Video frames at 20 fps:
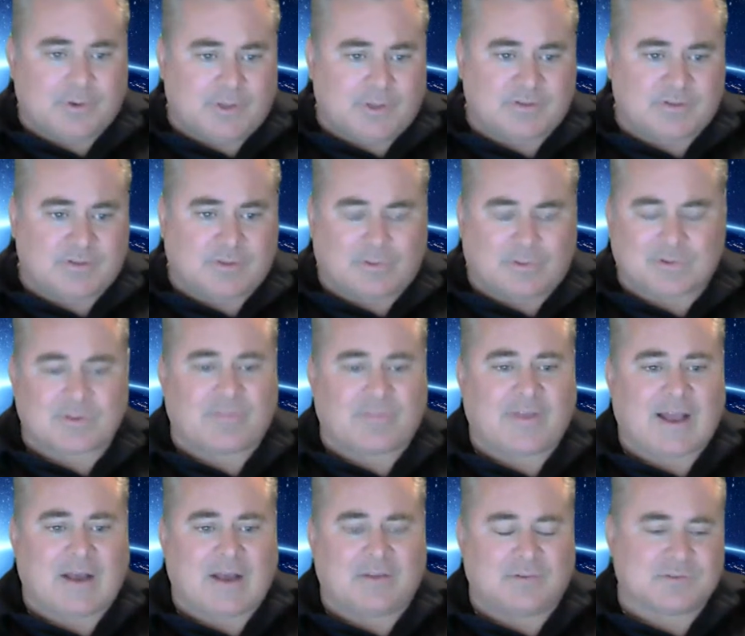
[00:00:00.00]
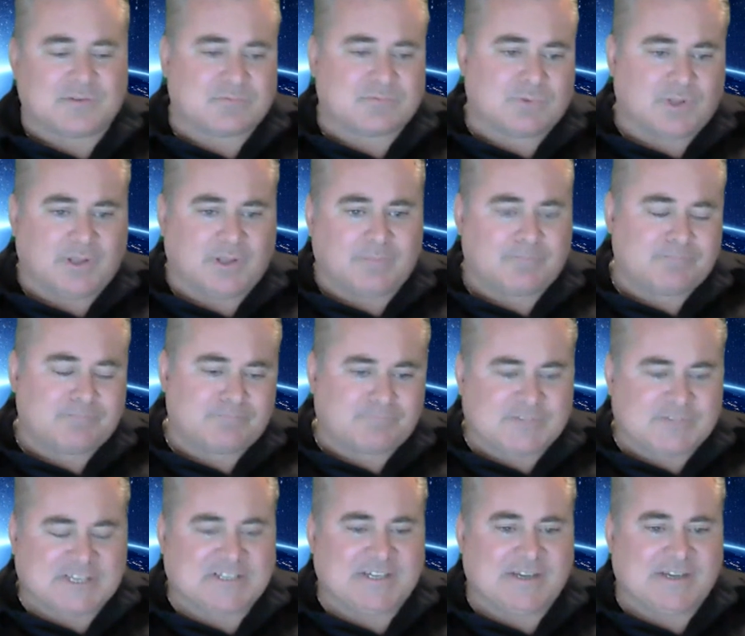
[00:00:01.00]
and so there's really
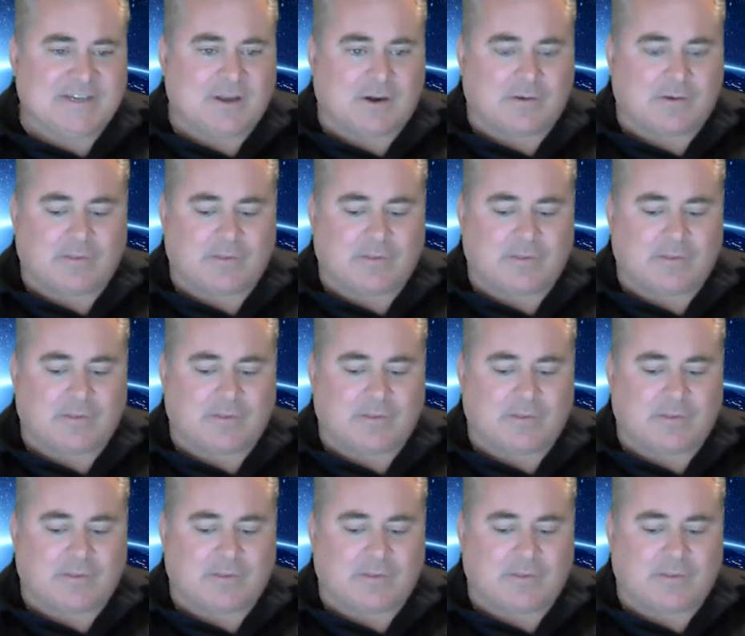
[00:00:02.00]
1,600